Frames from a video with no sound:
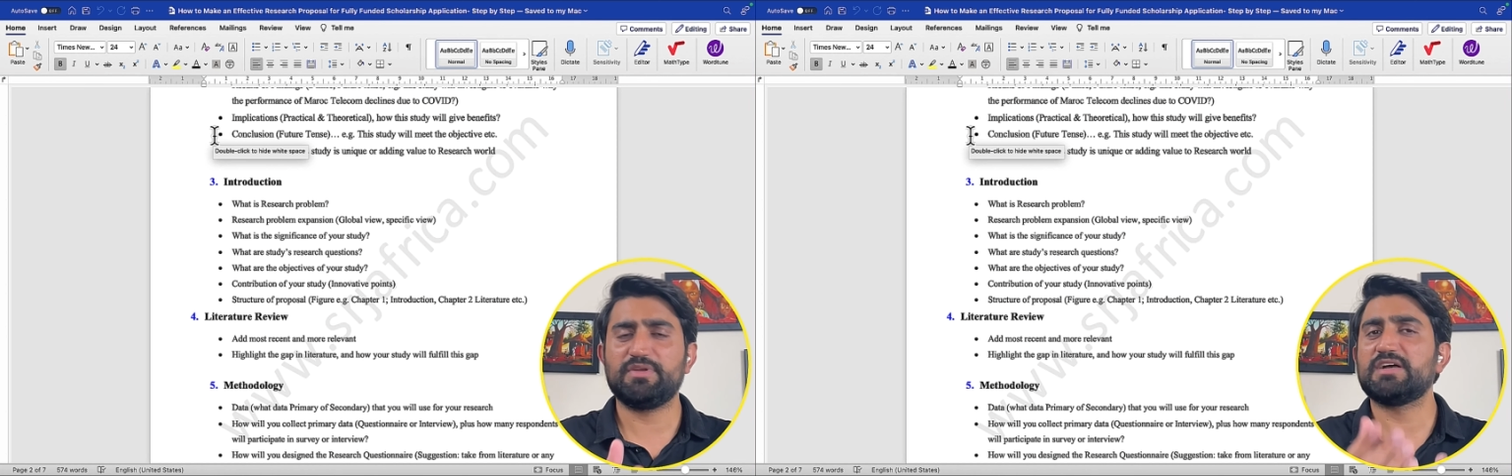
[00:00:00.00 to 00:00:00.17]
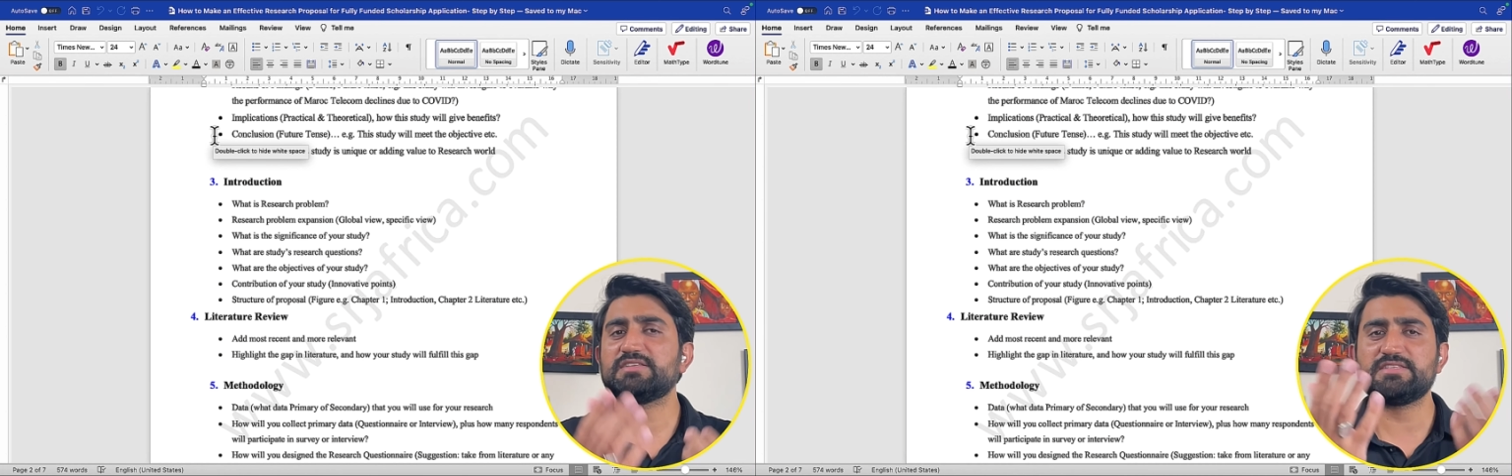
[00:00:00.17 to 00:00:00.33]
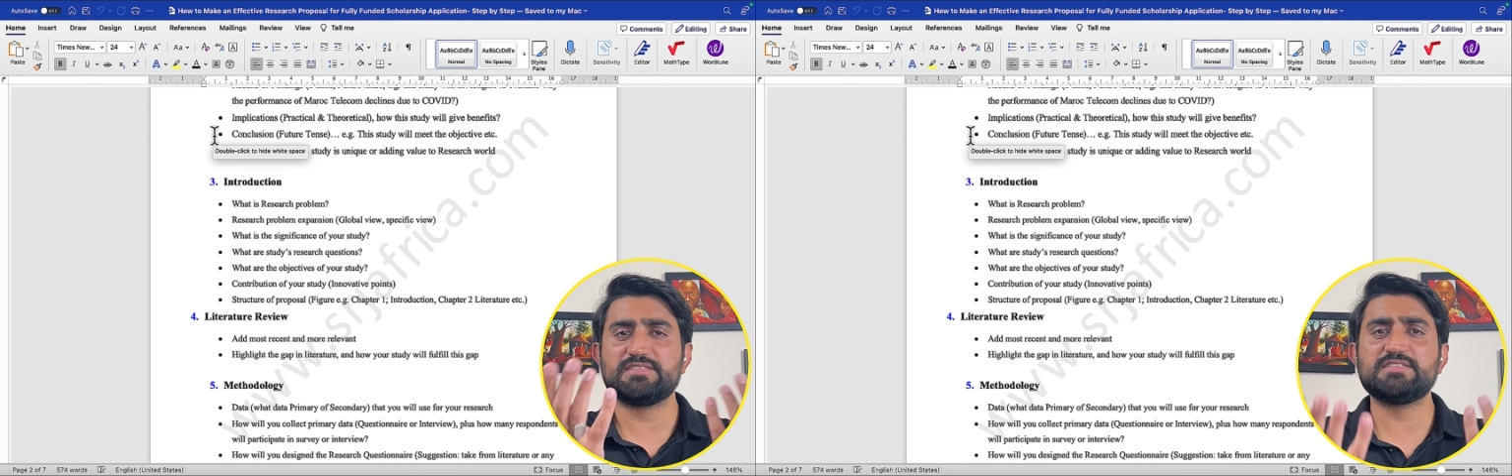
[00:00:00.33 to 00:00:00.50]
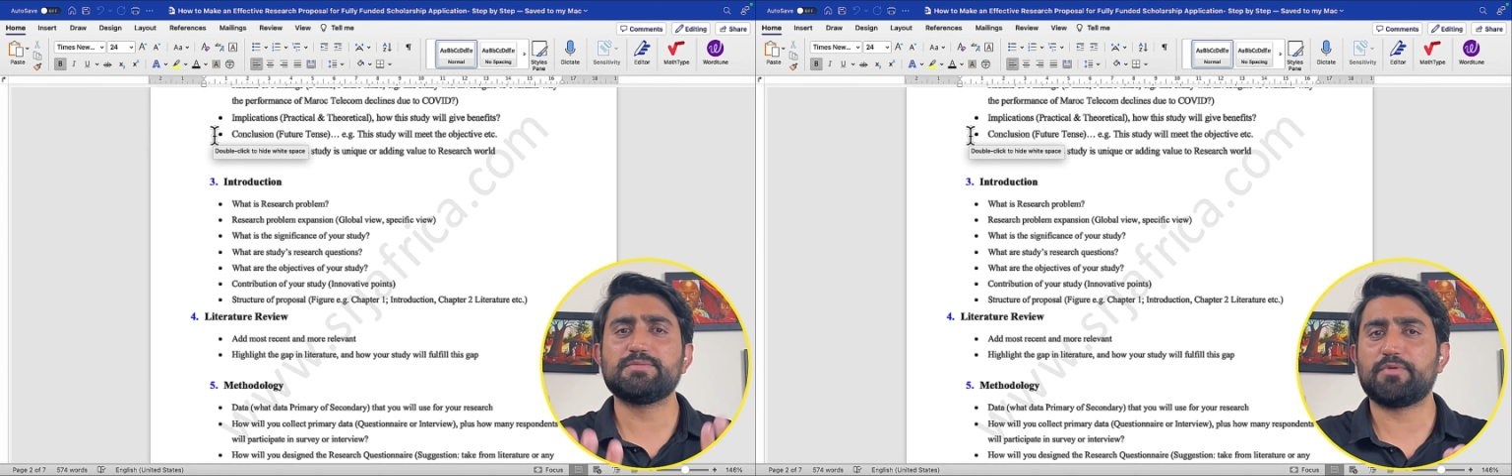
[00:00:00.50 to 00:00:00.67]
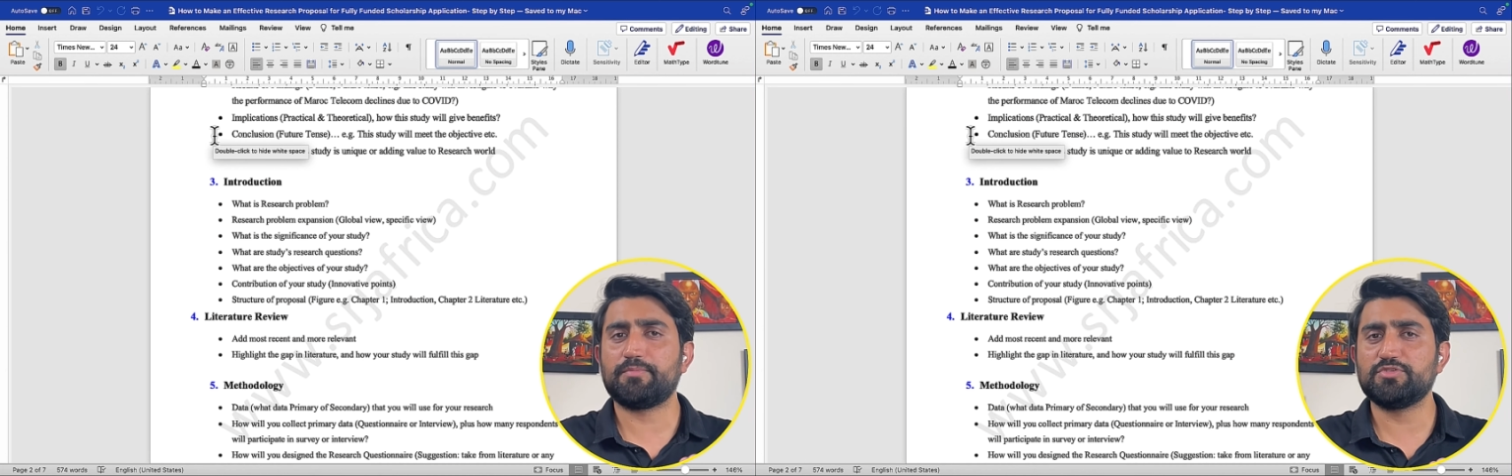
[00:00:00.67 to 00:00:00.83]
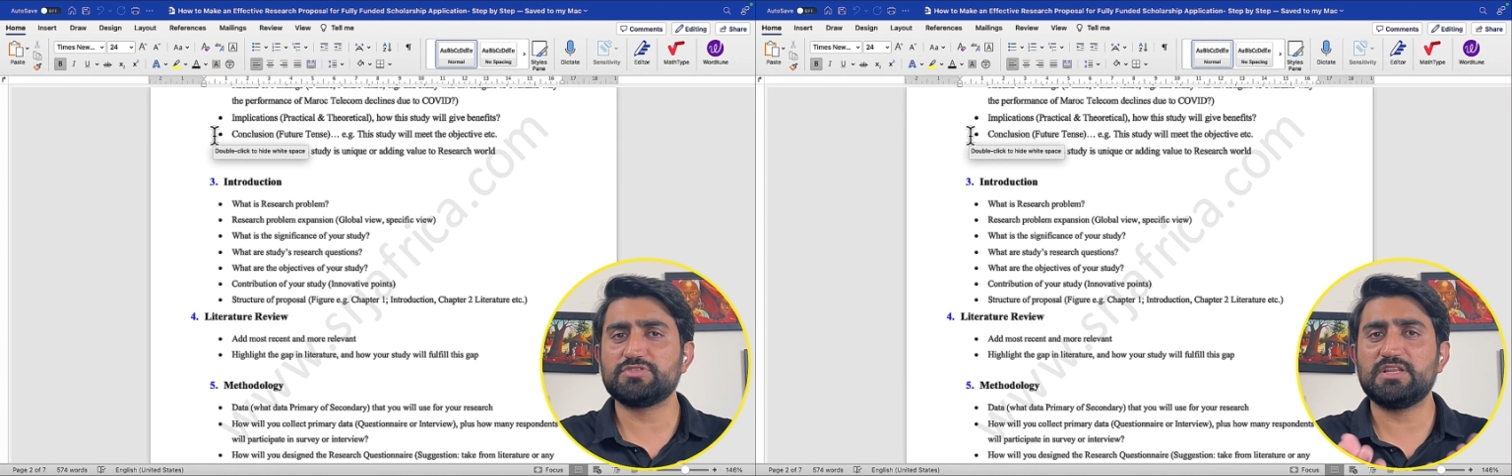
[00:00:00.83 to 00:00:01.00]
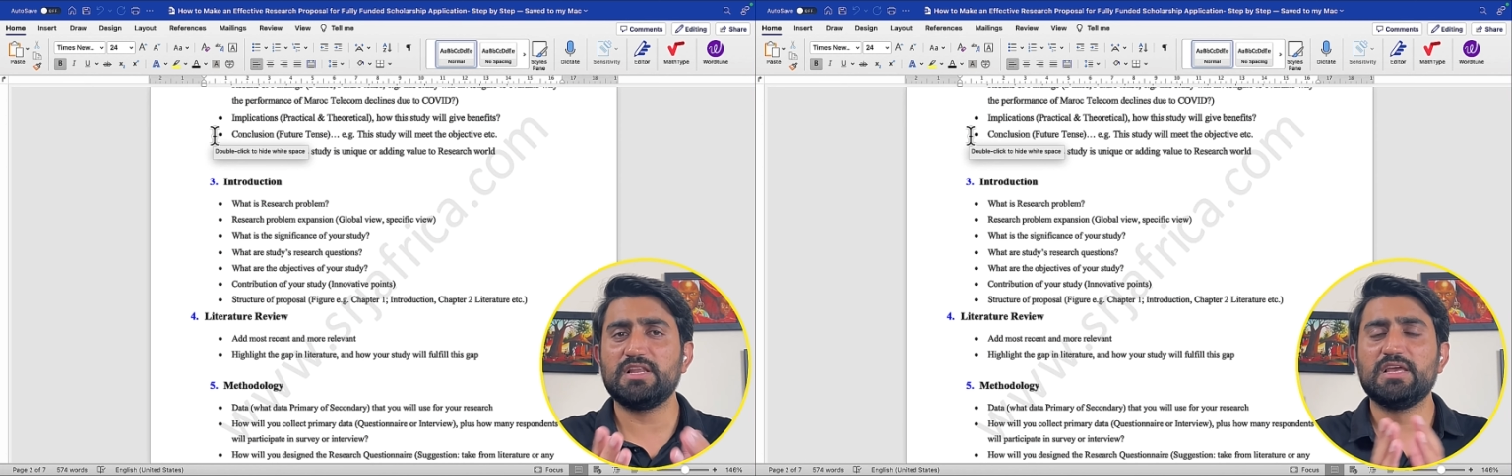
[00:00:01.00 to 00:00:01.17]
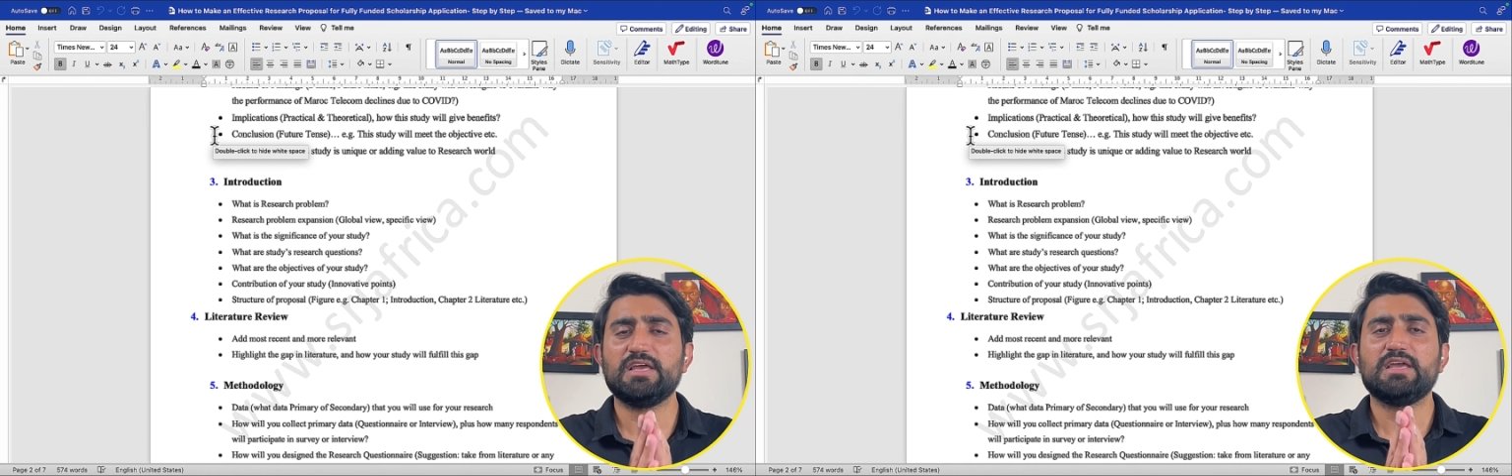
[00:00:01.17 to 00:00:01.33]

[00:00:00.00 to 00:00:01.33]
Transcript: because this is the proposal.